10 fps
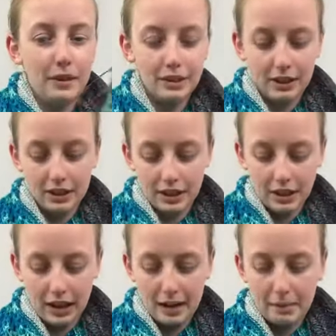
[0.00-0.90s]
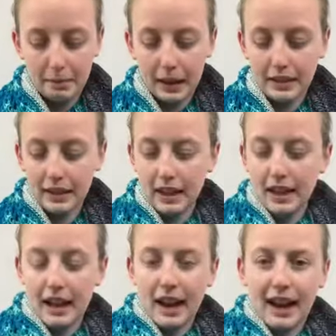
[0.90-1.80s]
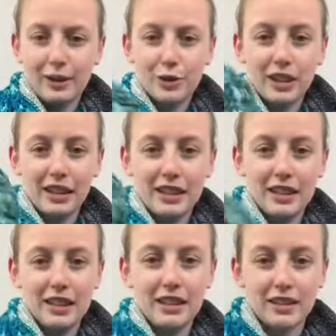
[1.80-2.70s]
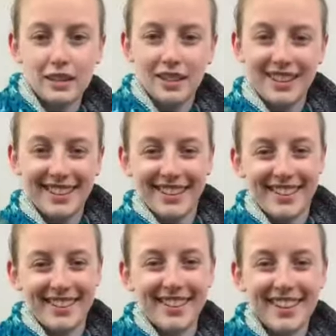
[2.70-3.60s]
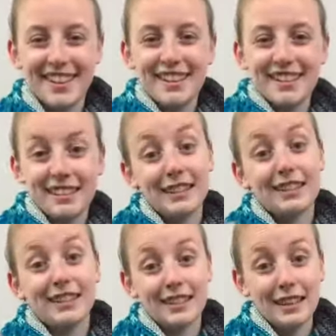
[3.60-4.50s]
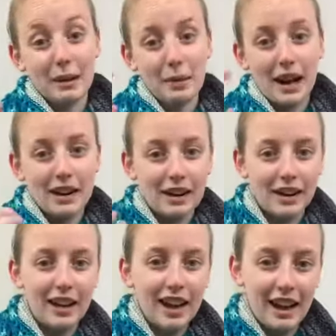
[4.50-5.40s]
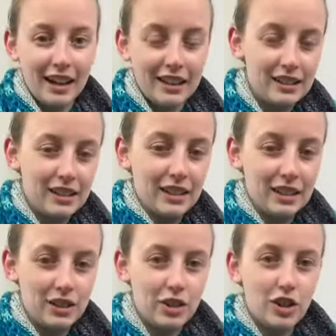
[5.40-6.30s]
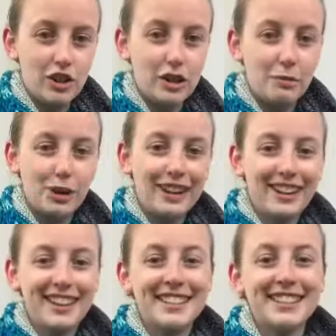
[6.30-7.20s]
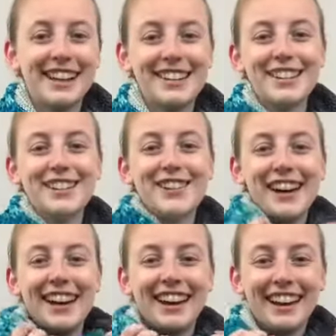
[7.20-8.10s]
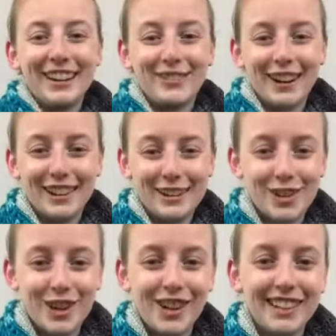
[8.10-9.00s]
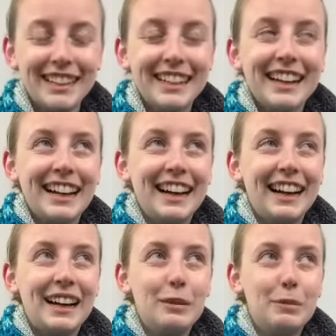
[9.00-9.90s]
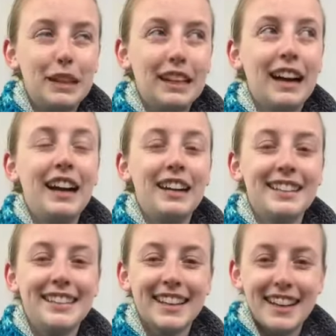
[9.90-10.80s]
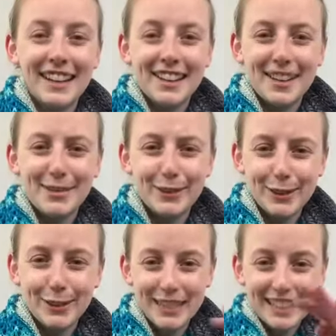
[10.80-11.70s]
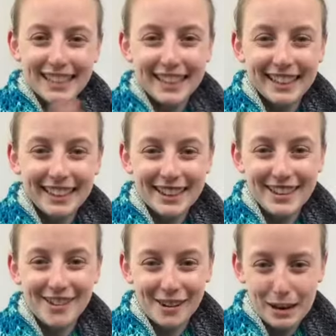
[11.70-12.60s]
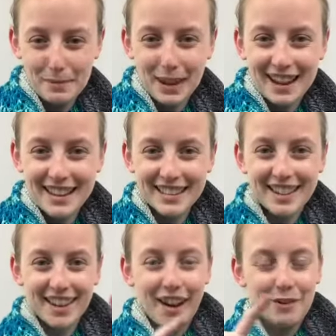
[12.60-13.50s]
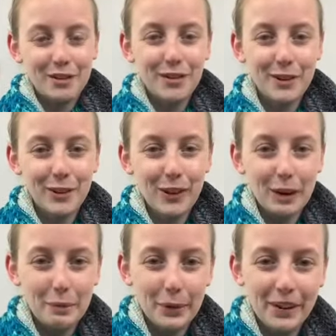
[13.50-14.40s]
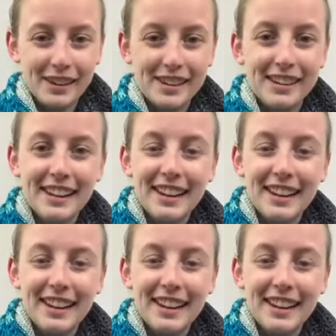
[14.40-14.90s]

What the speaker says: restart that. But actually this is the same pattern as the shawl that I'm wearing. I decided to go ahead and wear the shawl because if you see like the replays, the cover photo that I put on,